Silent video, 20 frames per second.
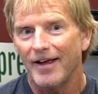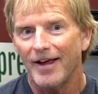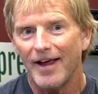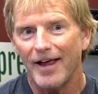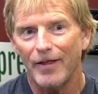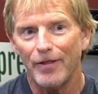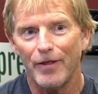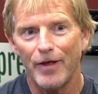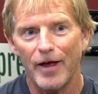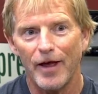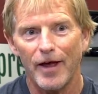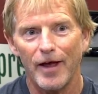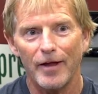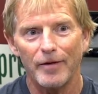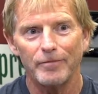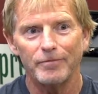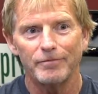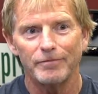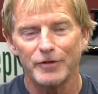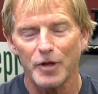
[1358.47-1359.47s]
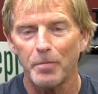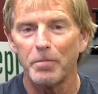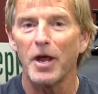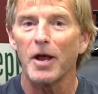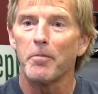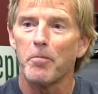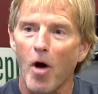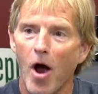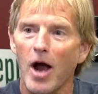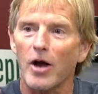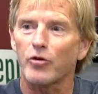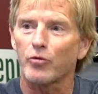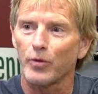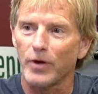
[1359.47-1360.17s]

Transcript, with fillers: and then the big box